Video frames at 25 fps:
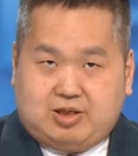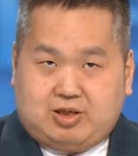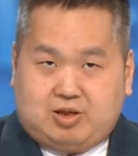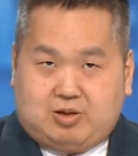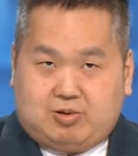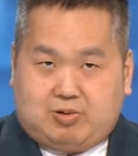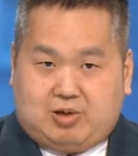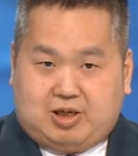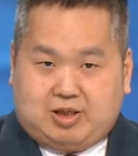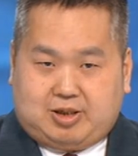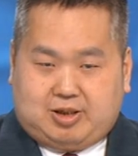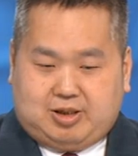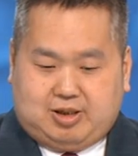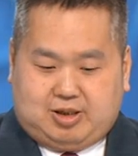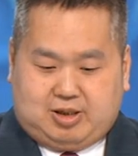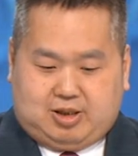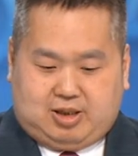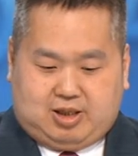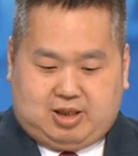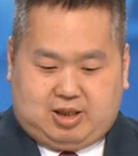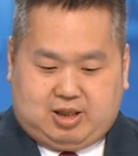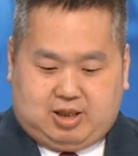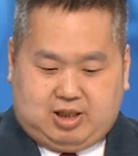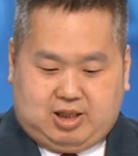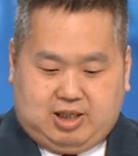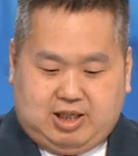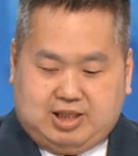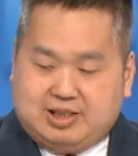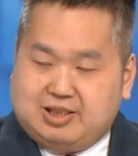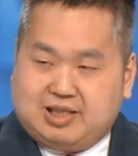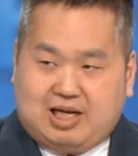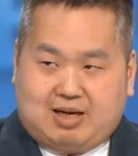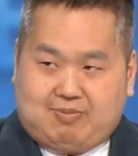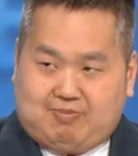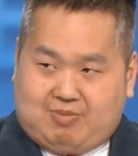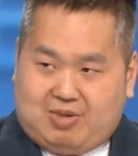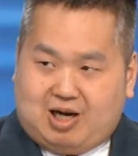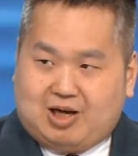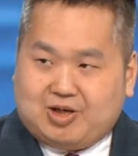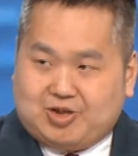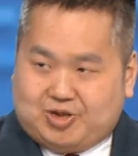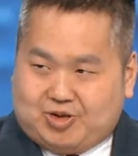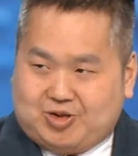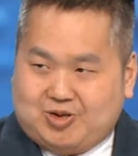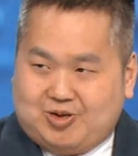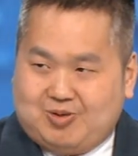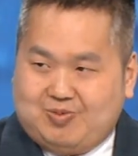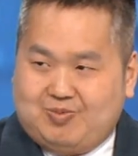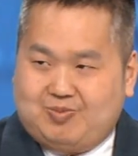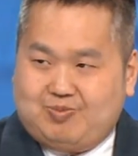know, like, uh, it's not much
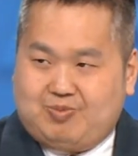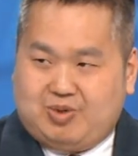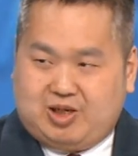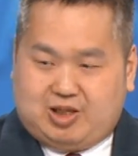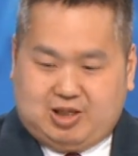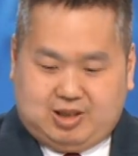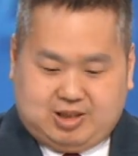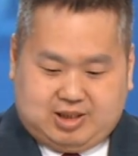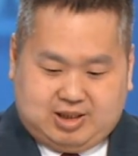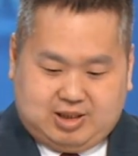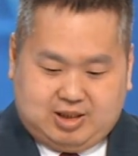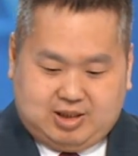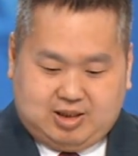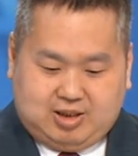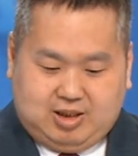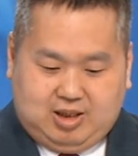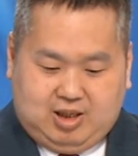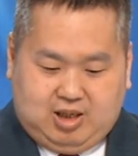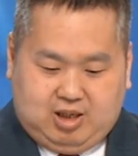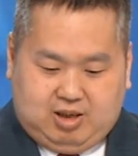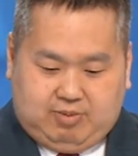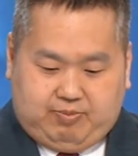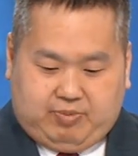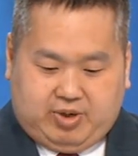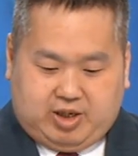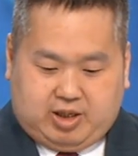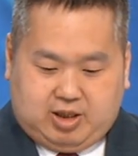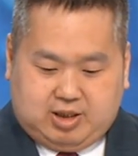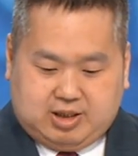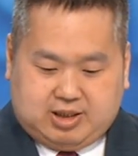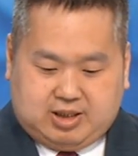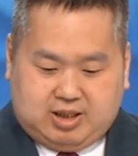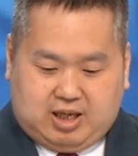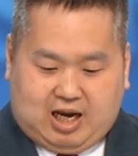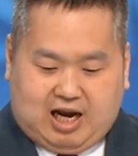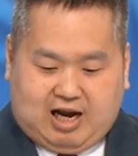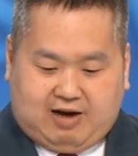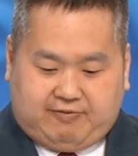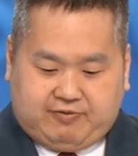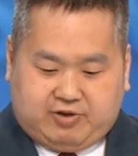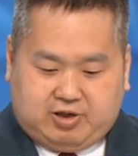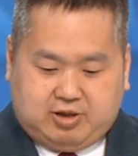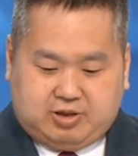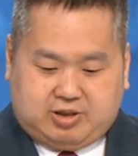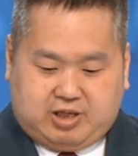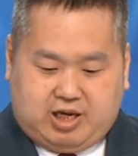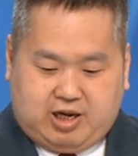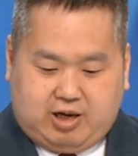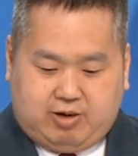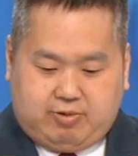because, uh, because after
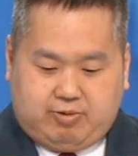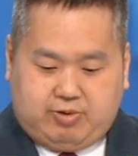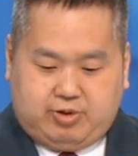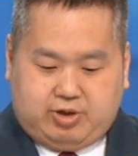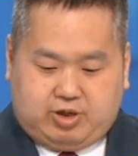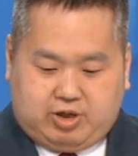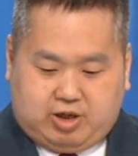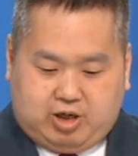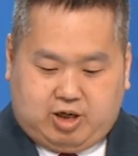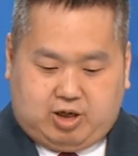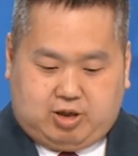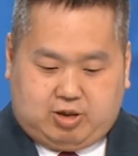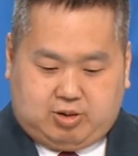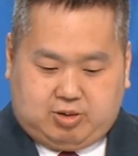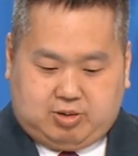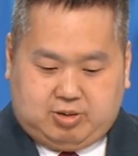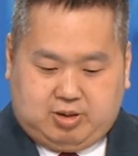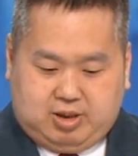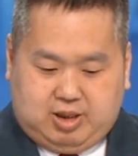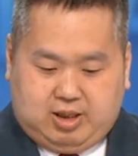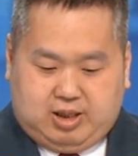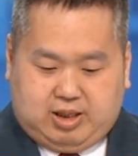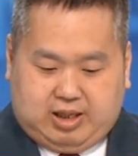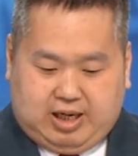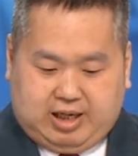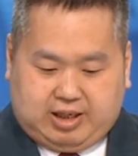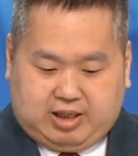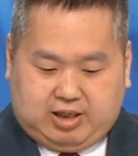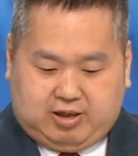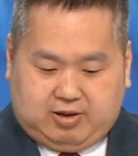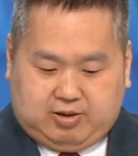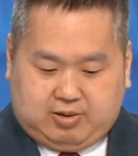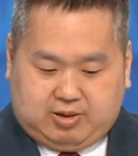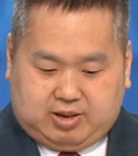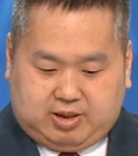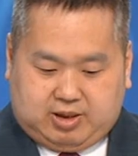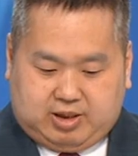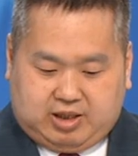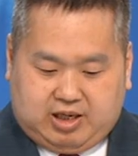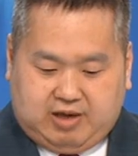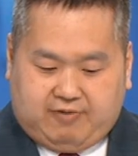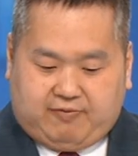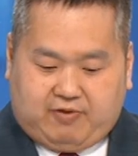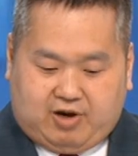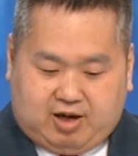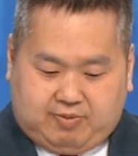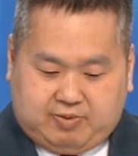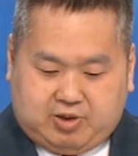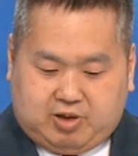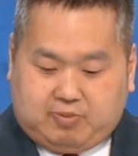Terry Gou, like uh, give
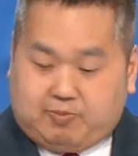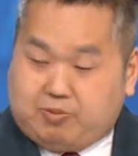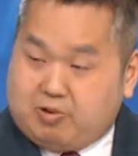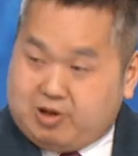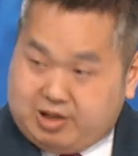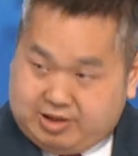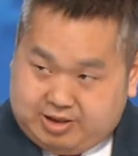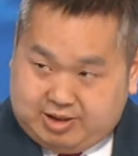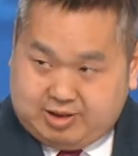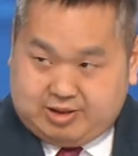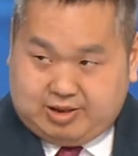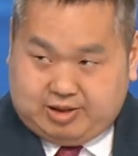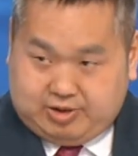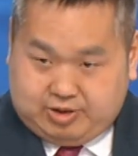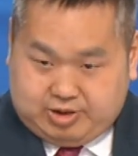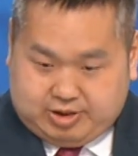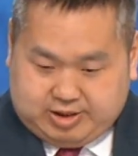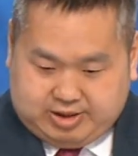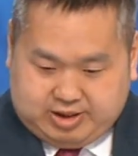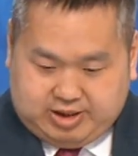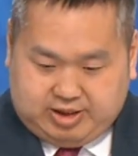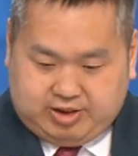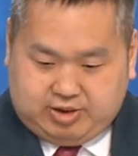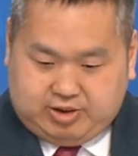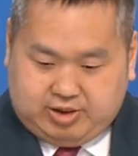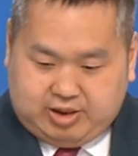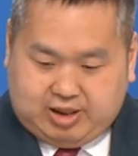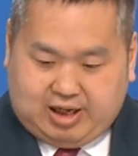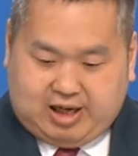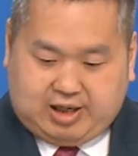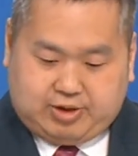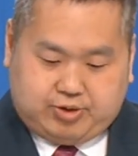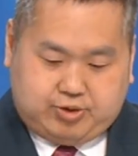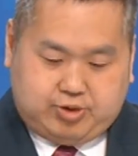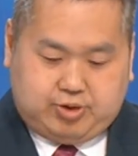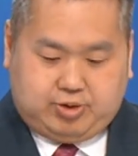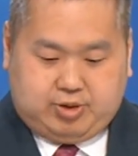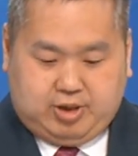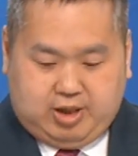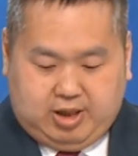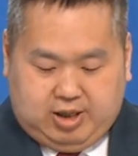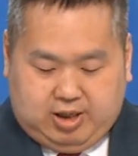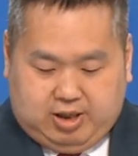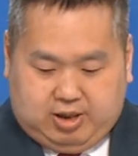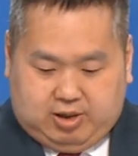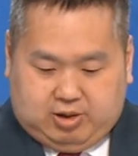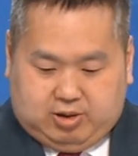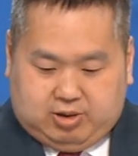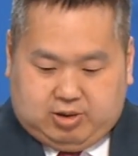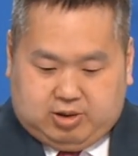up the presidency election,
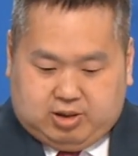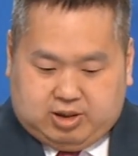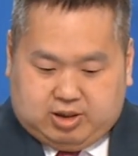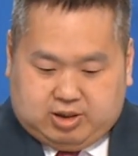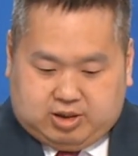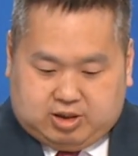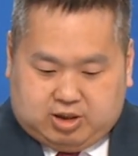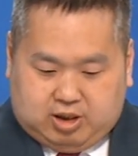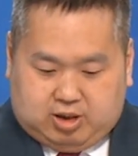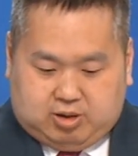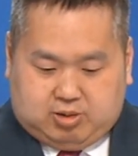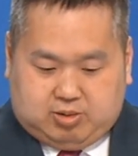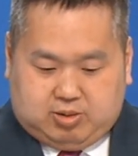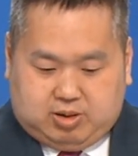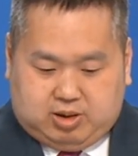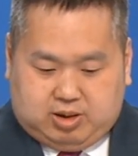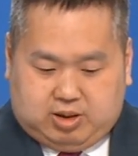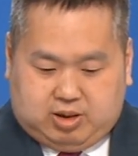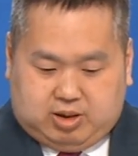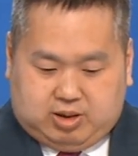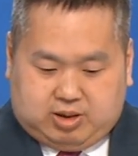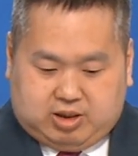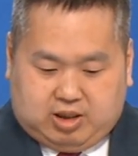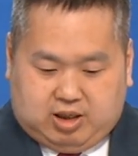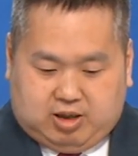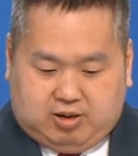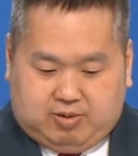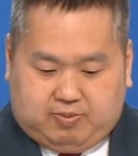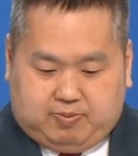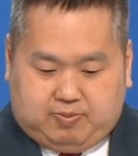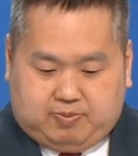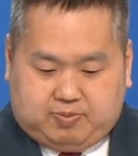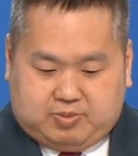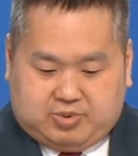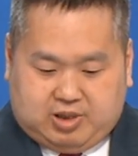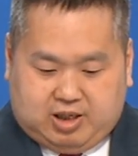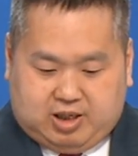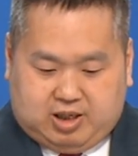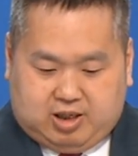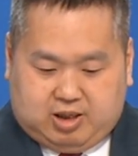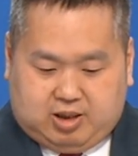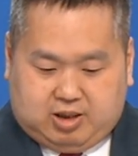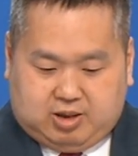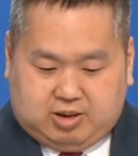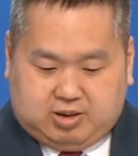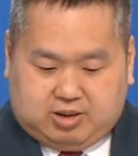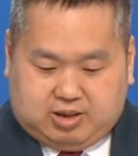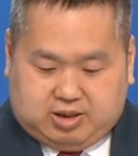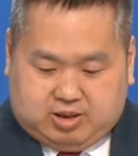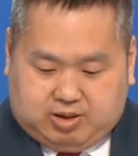so the,
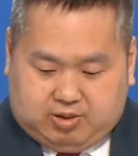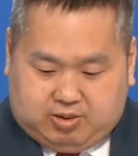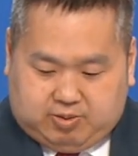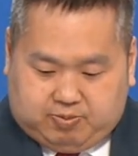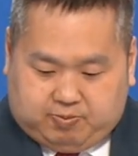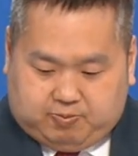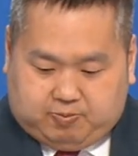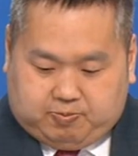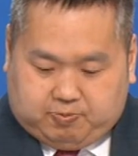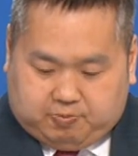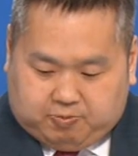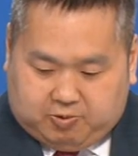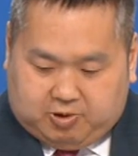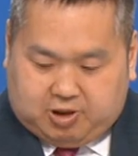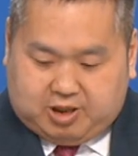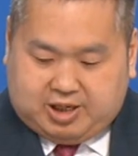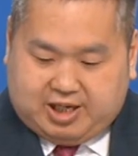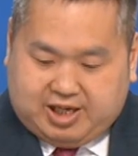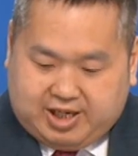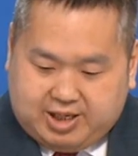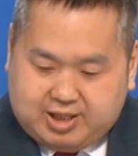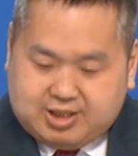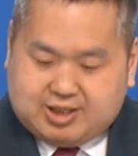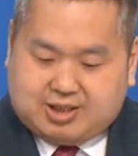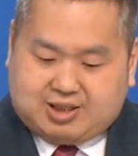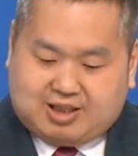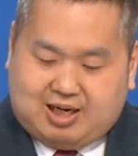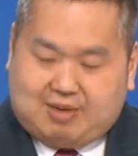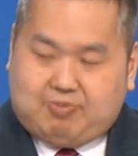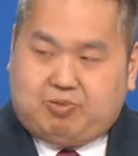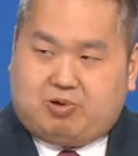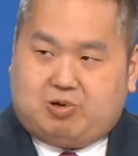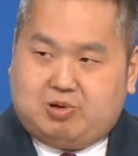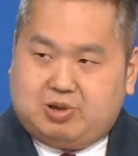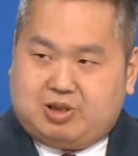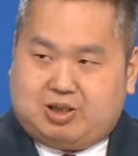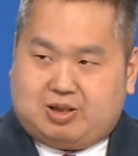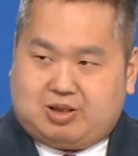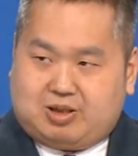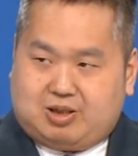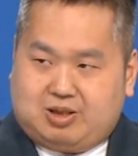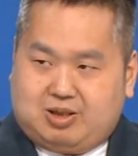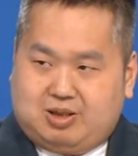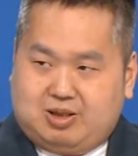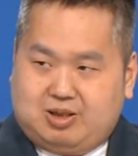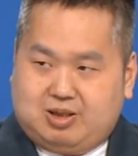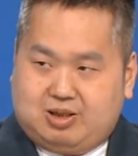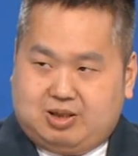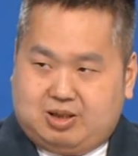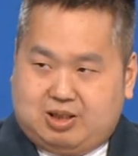the, for his supporter,
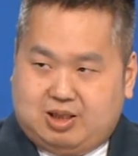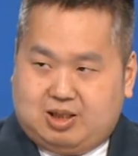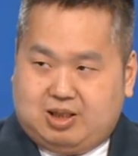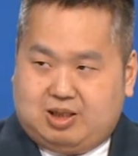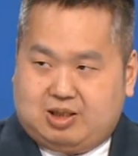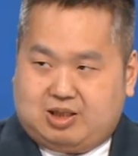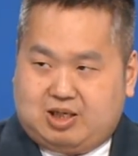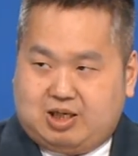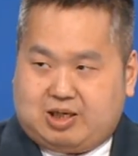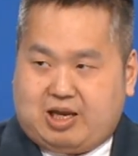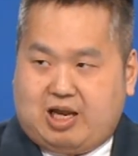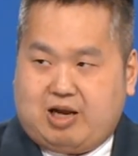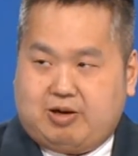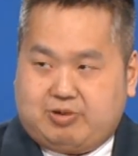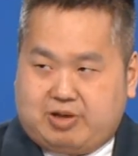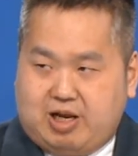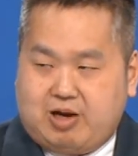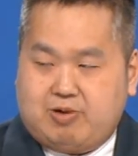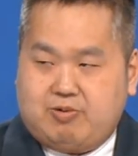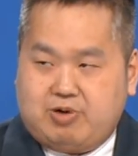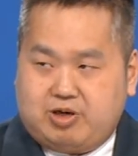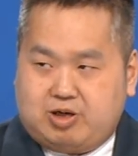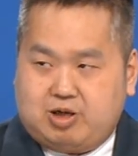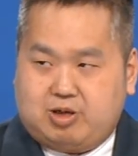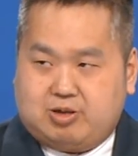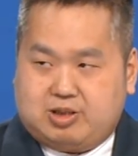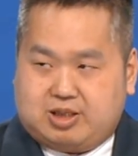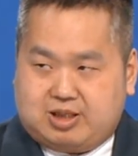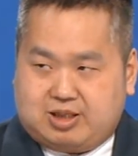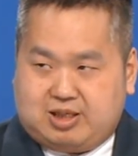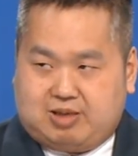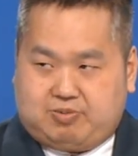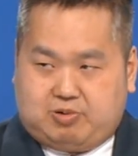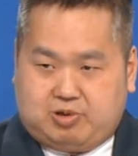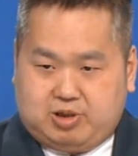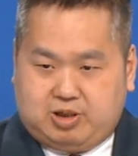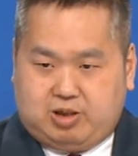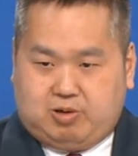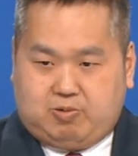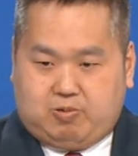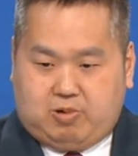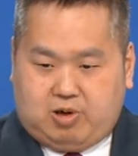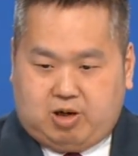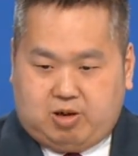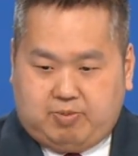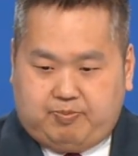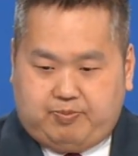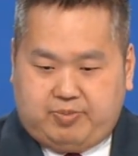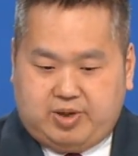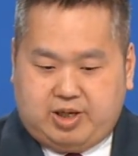the, the Terry Gou's supporter
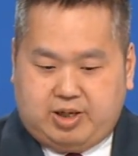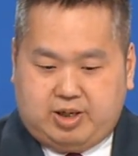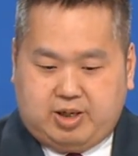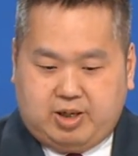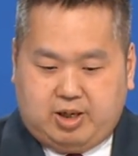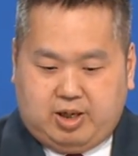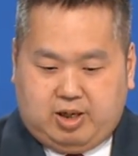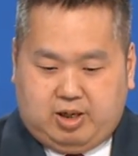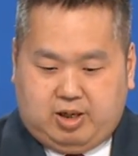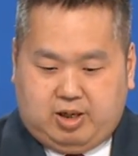will be